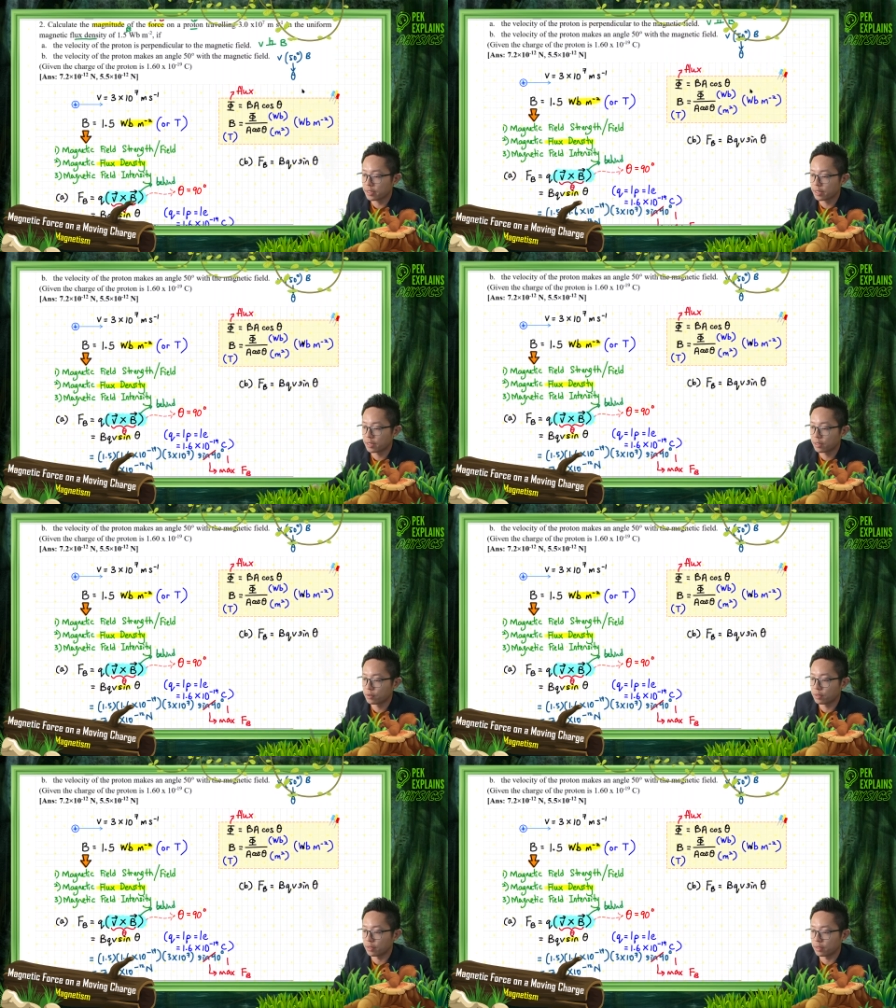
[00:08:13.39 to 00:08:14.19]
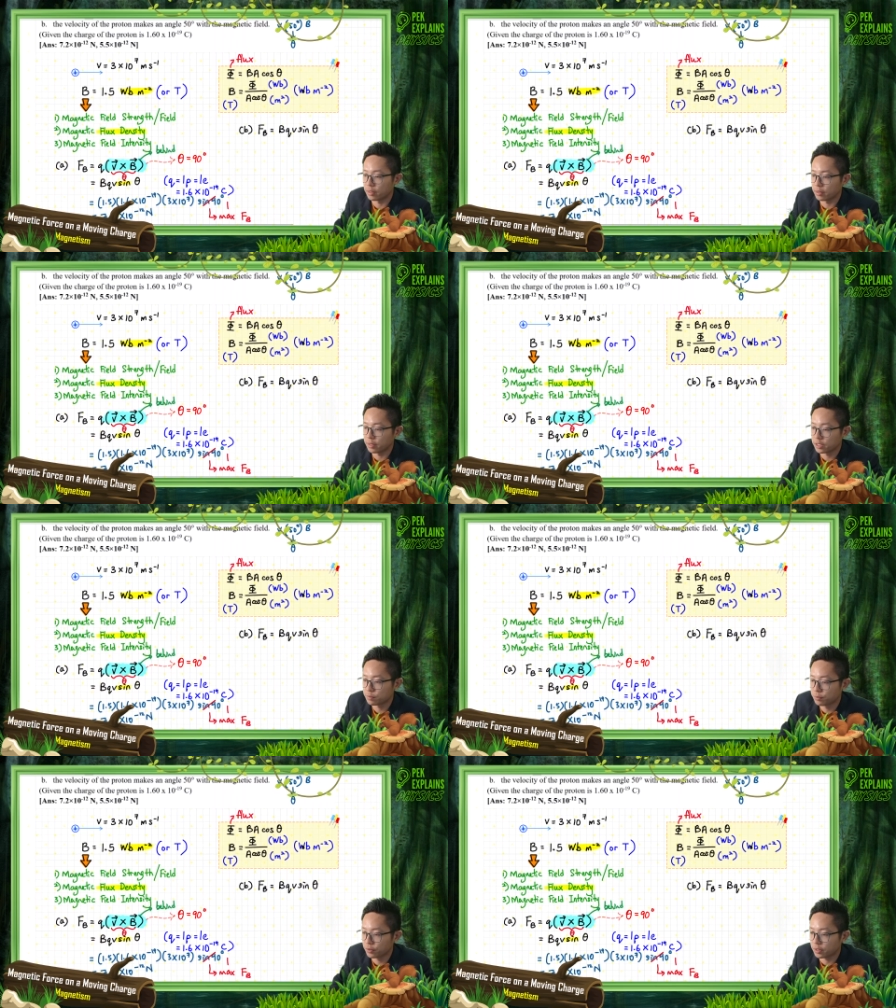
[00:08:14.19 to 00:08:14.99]
Now, let's
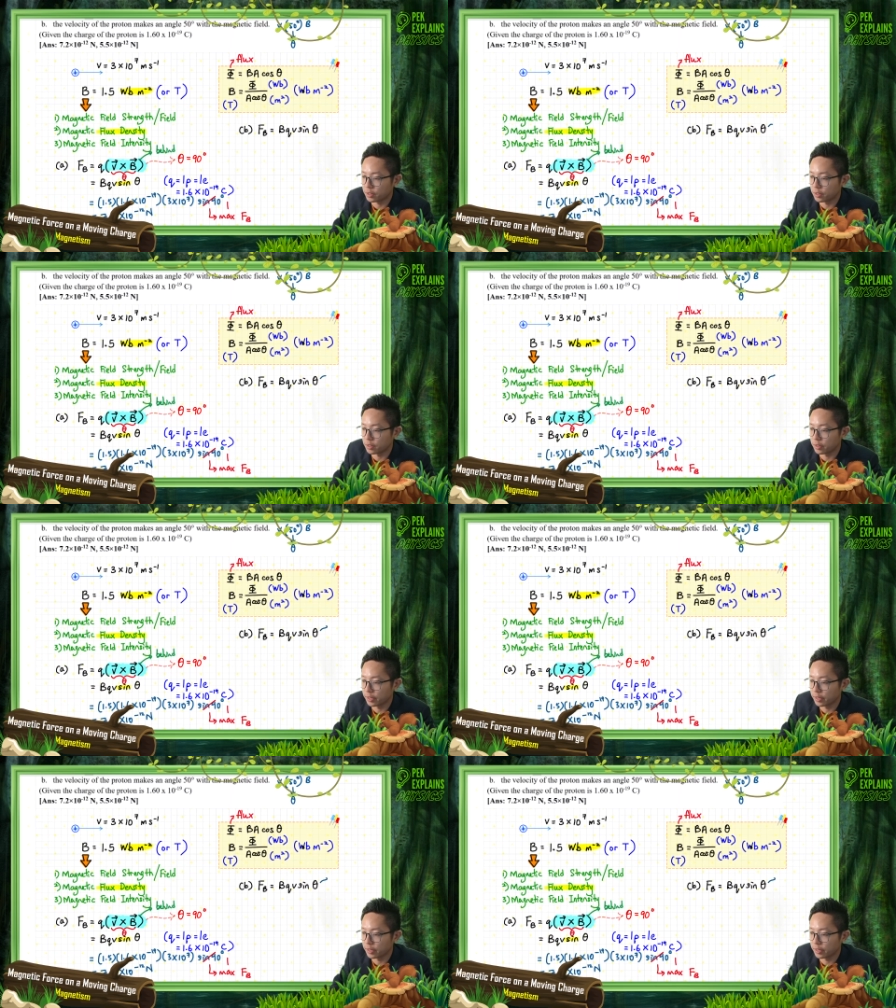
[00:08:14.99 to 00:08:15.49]
put the